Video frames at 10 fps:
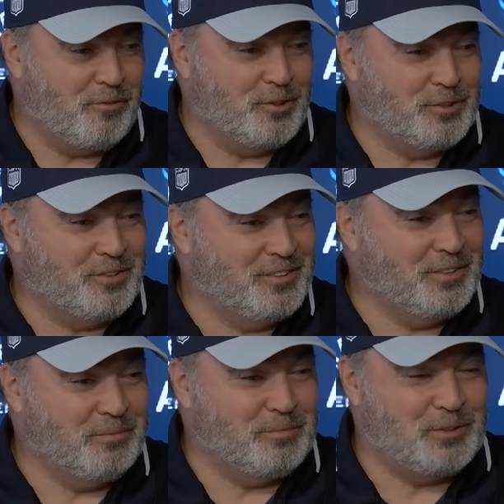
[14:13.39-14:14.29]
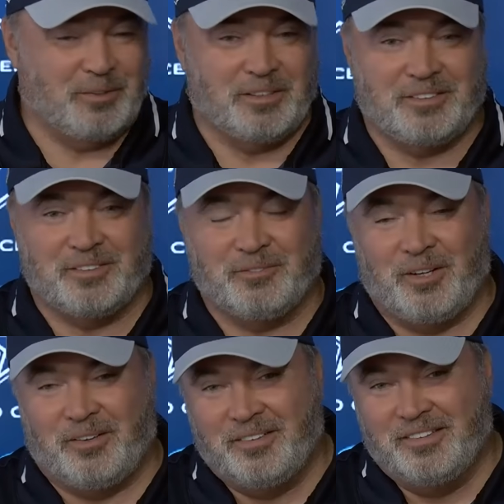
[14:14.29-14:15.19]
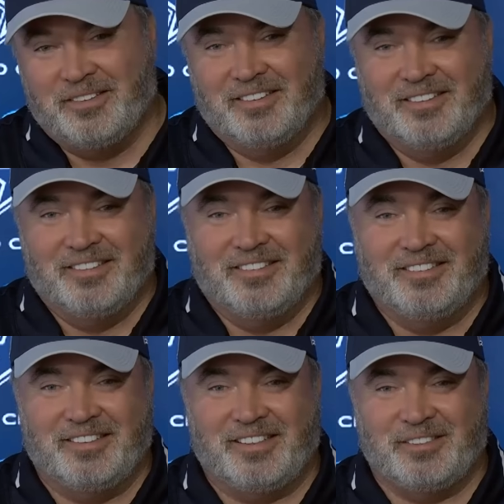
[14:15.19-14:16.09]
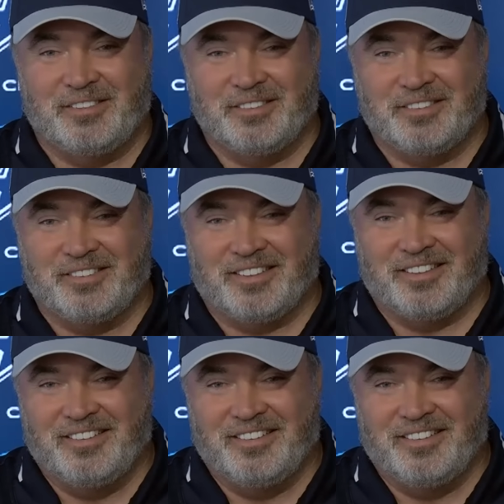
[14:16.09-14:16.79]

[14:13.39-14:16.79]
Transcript: first. So this is well, this is,